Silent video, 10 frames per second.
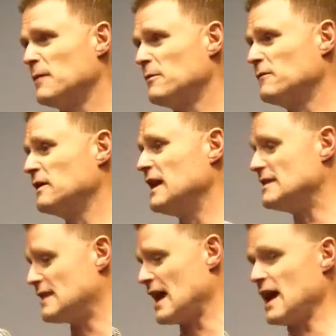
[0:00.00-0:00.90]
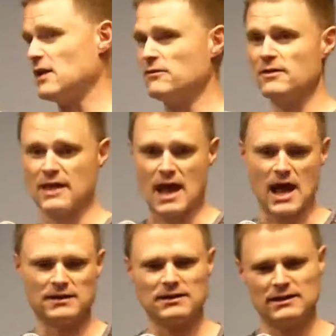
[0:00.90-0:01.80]
I prefer to eat that over
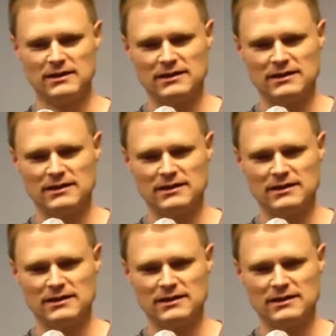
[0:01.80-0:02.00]
that.